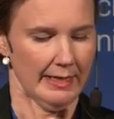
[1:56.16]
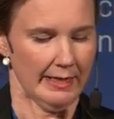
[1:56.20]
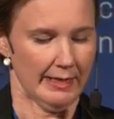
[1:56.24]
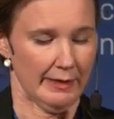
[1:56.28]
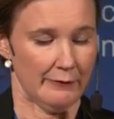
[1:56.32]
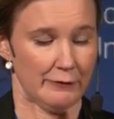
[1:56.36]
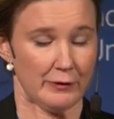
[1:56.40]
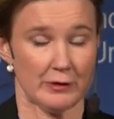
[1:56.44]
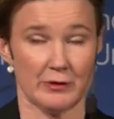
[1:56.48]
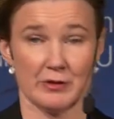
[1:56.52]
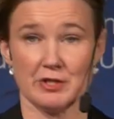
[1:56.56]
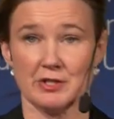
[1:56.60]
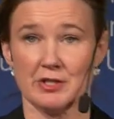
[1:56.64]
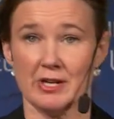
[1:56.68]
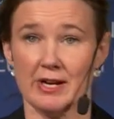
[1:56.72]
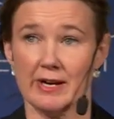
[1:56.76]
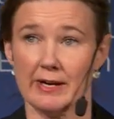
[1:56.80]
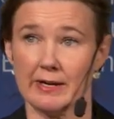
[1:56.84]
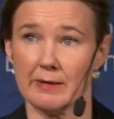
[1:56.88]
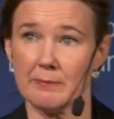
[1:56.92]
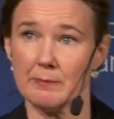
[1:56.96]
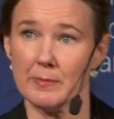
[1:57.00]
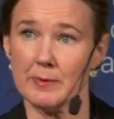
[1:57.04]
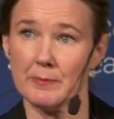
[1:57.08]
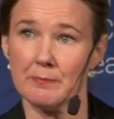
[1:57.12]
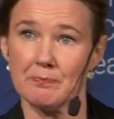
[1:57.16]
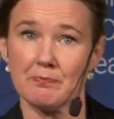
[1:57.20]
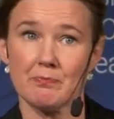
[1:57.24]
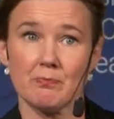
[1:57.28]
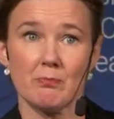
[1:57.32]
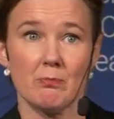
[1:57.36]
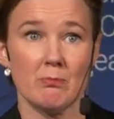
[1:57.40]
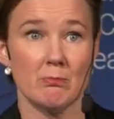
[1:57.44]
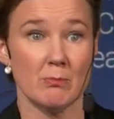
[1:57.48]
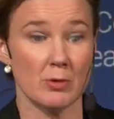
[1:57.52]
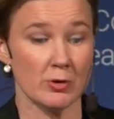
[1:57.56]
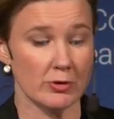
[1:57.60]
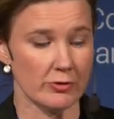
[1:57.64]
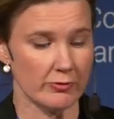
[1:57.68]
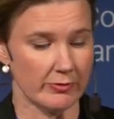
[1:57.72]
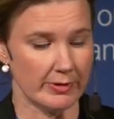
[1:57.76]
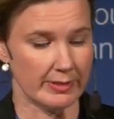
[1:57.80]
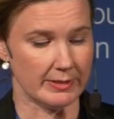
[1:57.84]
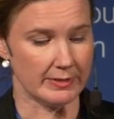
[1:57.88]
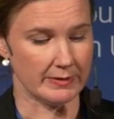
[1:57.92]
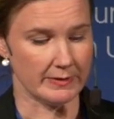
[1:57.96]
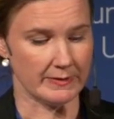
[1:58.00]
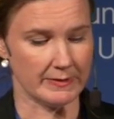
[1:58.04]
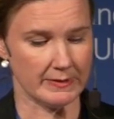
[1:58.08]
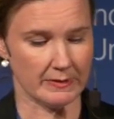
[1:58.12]
If there is time,
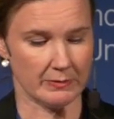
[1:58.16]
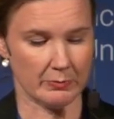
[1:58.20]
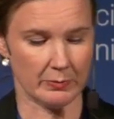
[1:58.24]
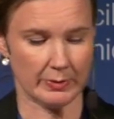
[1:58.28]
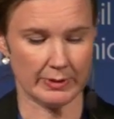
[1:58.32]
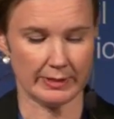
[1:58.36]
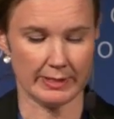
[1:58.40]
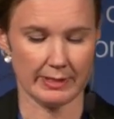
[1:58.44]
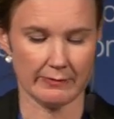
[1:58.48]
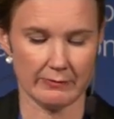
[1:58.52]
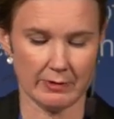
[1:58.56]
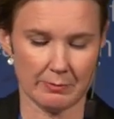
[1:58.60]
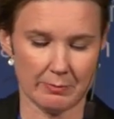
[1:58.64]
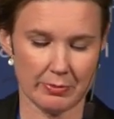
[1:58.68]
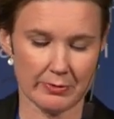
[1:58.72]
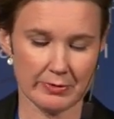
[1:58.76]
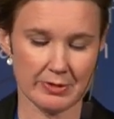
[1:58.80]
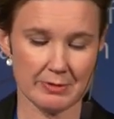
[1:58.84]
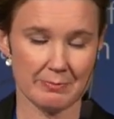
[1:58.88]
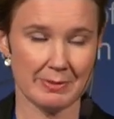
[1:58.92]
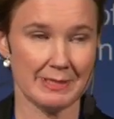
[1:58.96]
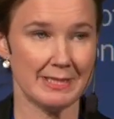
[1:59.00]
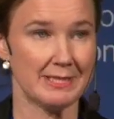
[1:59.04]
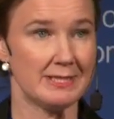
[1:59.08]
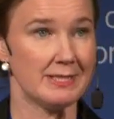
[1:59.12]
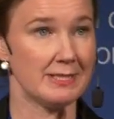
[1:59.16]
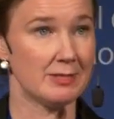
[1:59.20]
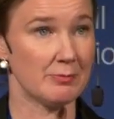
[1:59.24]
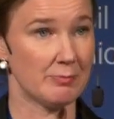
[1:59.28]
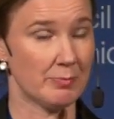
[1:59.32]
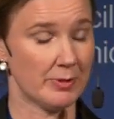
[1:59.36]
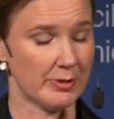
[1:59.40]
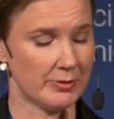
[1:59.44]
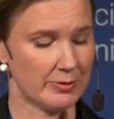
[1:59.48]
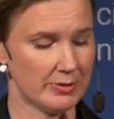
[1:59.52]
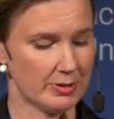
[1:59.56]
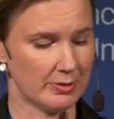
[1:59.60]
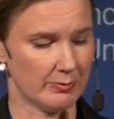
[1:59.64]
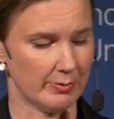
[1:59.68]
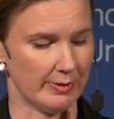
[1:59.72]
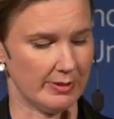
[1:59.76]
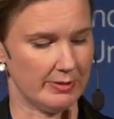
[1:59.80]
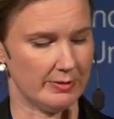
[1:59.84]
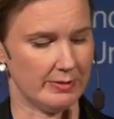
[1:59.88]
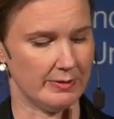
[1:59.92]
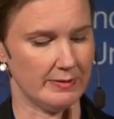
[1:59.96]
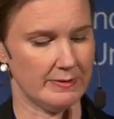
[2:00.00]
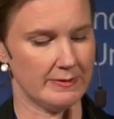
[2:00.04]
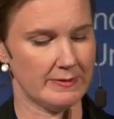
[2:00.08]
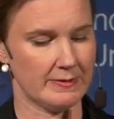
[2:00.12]
moderators will give the possibility to post
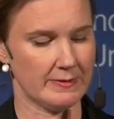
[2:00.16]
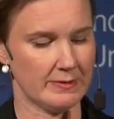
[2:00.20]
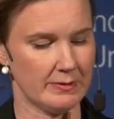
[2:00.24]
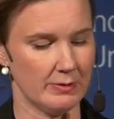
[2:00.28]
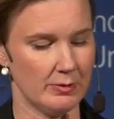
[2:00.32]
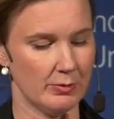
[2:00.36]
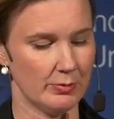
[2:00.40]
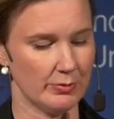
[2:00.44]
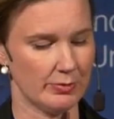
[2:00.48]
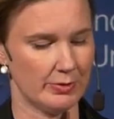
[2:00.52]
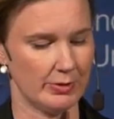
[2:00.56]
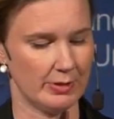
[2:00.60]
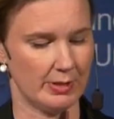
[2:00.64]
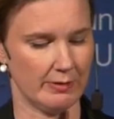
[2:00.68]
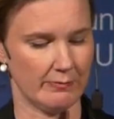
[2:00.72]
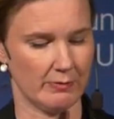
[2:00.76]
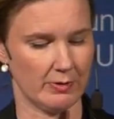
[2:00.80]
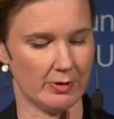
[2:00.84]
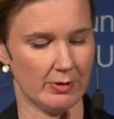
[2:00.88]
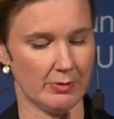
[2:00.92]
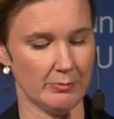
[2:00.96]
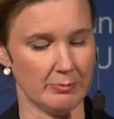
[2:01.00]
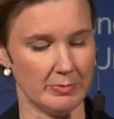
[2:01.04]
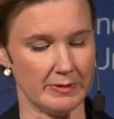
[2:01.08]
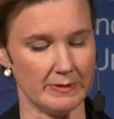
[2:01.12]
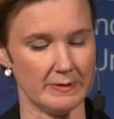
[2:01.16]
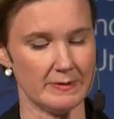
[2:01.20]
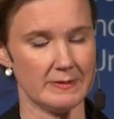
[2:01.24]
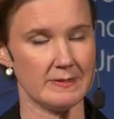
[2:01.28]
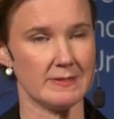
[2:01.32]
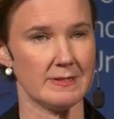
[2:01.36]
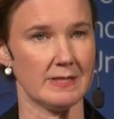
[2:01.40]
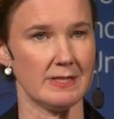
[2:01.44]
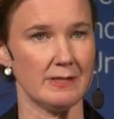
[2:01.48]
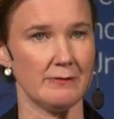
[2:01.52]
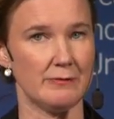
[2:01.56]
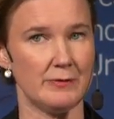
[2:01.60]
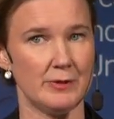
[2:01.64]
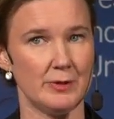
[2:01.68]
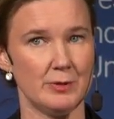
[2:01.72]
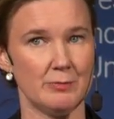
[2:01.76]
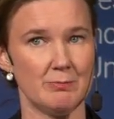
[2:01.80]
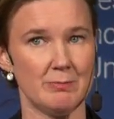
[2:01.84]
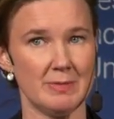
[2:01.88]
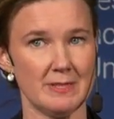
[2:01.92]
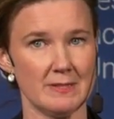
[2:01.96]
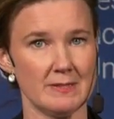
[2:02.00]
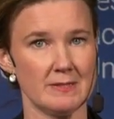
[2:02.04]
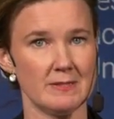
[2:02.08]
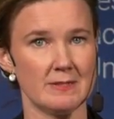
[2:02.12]
questions or to give comments, and if you
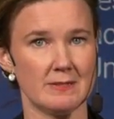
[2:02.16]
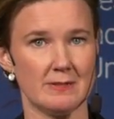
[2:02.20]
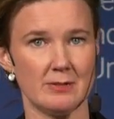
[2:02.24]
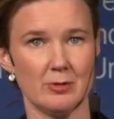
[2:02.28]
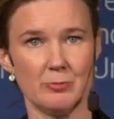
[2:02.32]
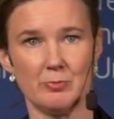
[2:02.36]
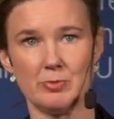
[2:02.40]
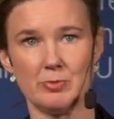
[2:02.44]
missed the